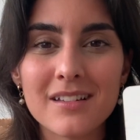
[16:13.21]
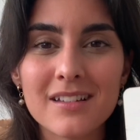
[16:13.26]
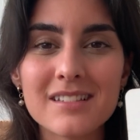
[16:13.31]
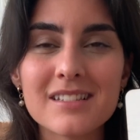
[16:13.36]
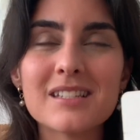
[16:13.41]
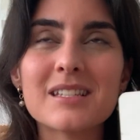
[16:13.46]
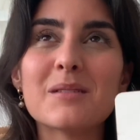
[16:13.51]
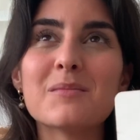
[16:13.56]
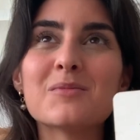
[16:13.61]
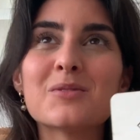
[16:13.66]

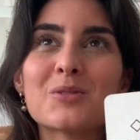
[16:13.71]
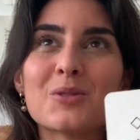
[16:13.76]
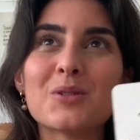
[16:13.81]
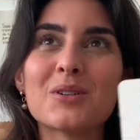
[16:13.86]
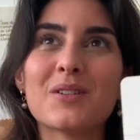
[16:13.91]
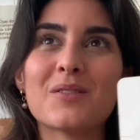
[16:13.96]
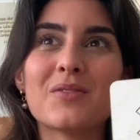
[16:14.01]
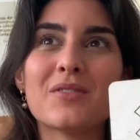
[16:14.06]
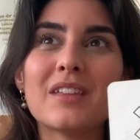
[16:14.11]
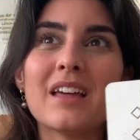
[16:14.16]
some
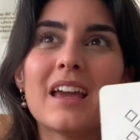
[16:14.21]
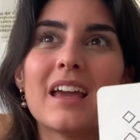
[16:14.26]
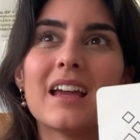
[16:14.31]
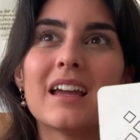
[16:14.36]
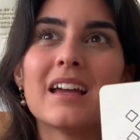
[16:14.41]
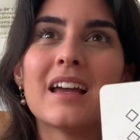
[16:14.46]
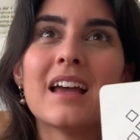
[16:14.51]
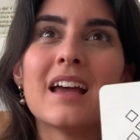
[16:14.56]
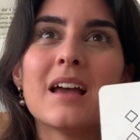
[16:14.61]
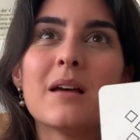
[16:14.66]
sort of
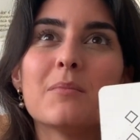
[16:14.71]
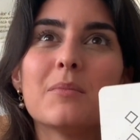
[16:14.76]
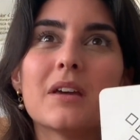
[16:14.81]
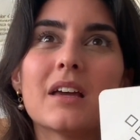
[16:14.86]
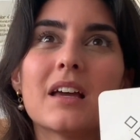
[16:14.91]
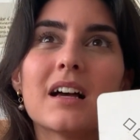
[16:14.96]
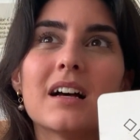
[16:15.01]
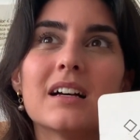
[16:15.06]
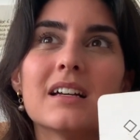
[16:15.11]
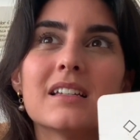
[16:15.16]
thing,
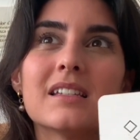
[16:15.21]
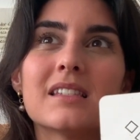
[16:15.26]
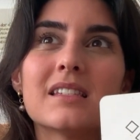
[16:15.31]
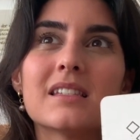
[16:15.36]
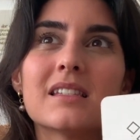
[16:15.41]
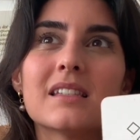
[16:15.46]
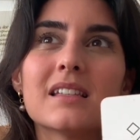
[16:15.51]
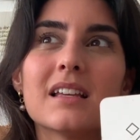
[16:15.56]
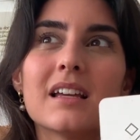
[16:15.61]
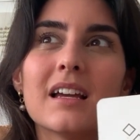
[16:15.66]

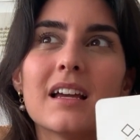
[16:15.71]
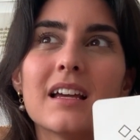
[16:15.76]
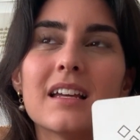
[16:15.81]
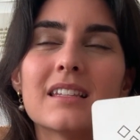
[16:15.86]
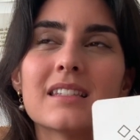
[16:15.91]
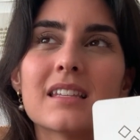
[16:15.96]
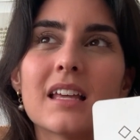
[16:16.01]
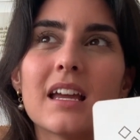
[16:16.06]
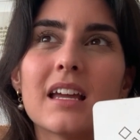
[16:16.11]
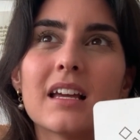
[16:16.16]
because
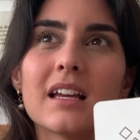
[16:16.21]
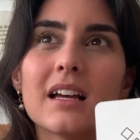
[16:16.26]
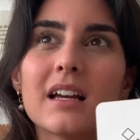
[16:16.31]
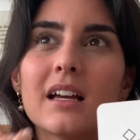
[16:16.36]
it's like